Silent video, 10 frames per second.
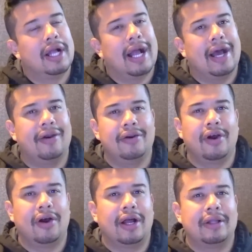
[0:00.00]

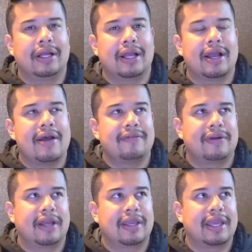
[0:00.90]
I have,
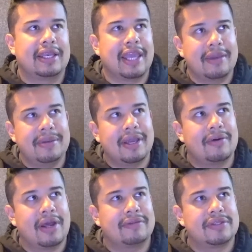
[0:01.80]
like, in gaming, I
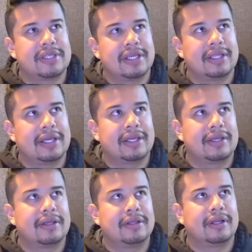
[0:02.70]
would have to say, like,
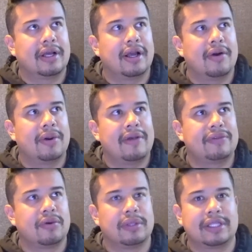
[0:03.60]
I would have
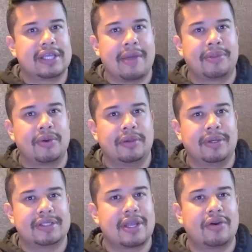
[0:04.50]
to go like top three
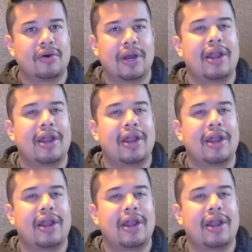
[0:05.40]
because I don't know.